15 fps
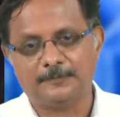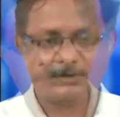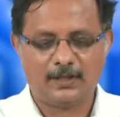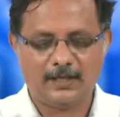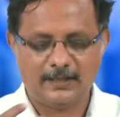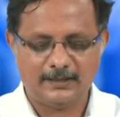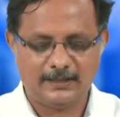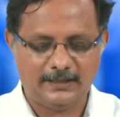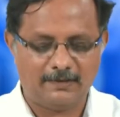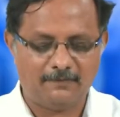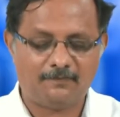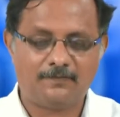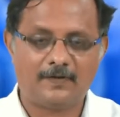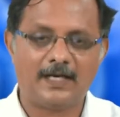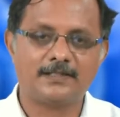So at the
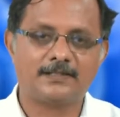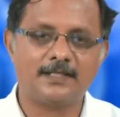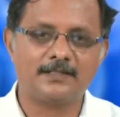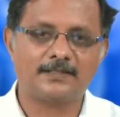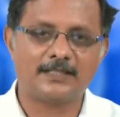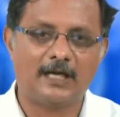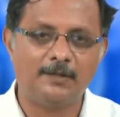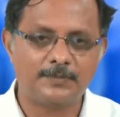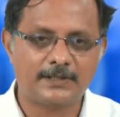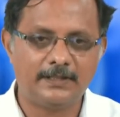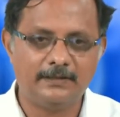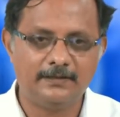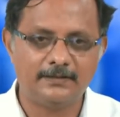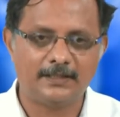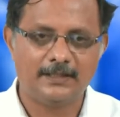fastest time
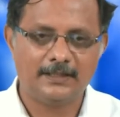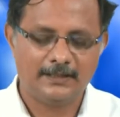scales,